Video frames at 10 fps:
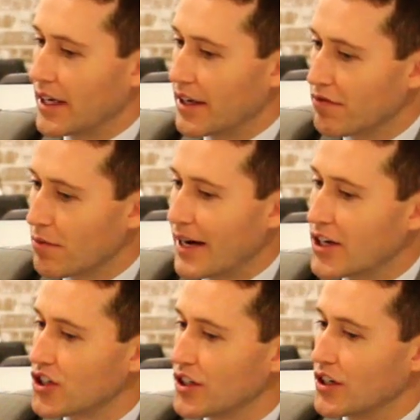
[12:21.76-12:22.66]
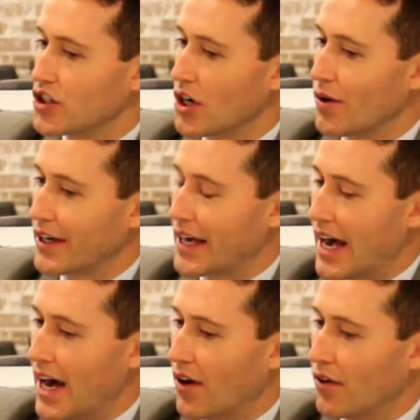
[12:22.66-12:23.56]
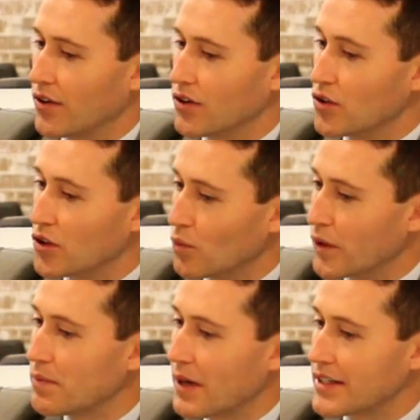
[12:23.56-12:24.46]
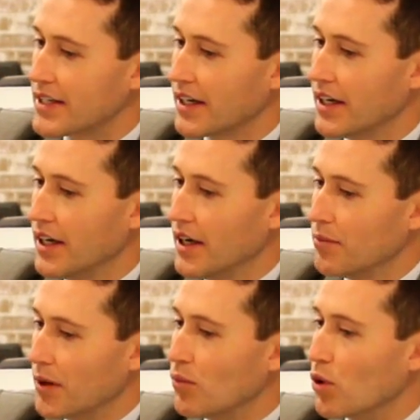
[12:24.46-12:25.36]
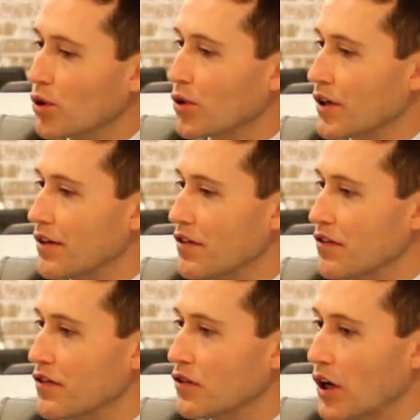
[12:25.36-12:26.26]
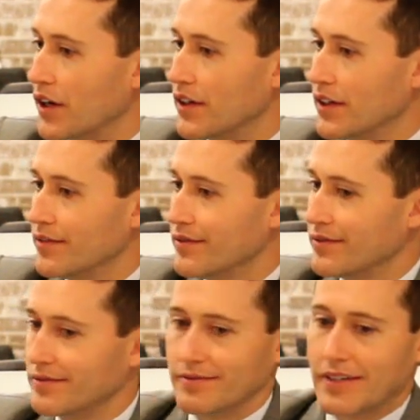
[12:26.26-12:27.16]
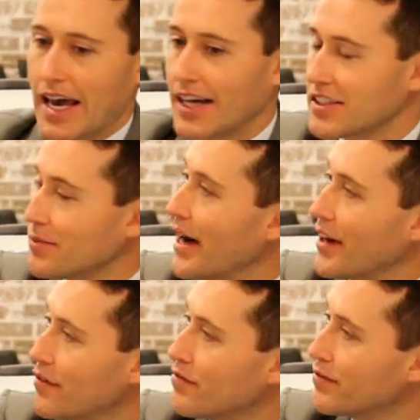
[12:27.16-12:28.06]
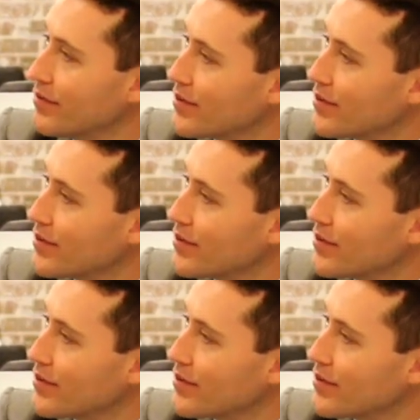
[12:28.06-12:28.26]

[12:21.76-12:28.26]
information and showing how you can win punting, but more lucrative if you've got X amount of